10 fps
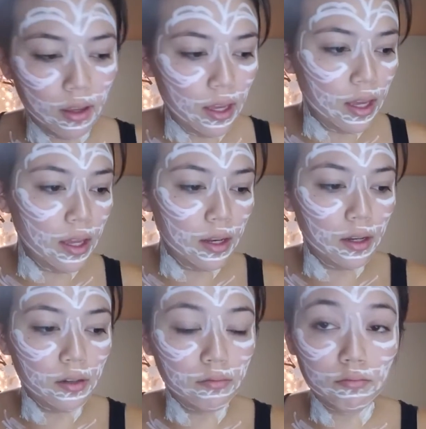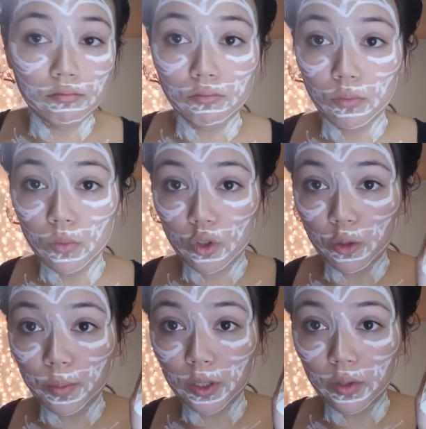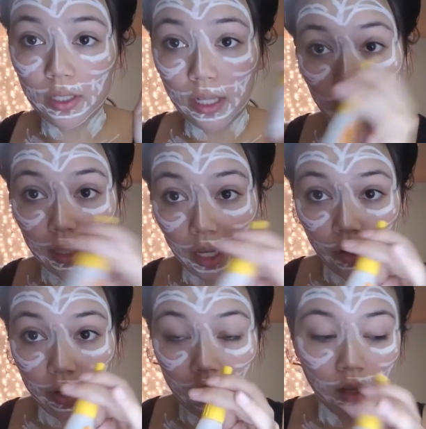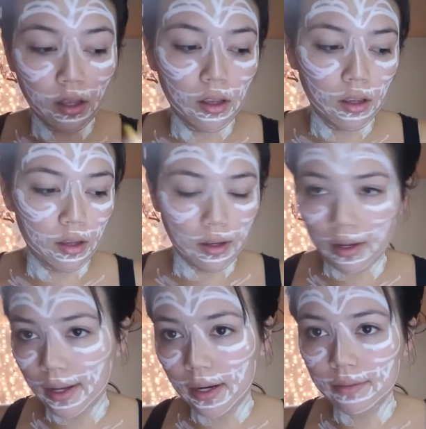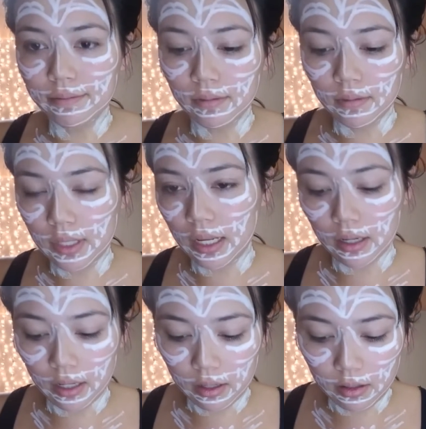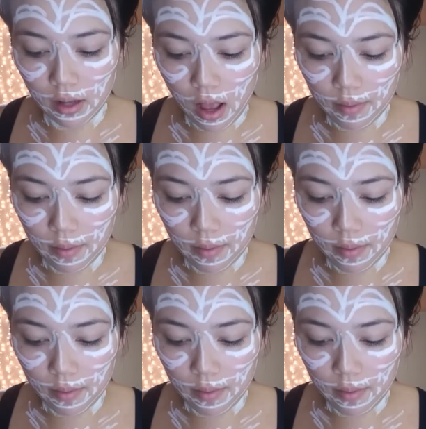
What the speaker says: and super glued a second layer in, cut it, sanded it.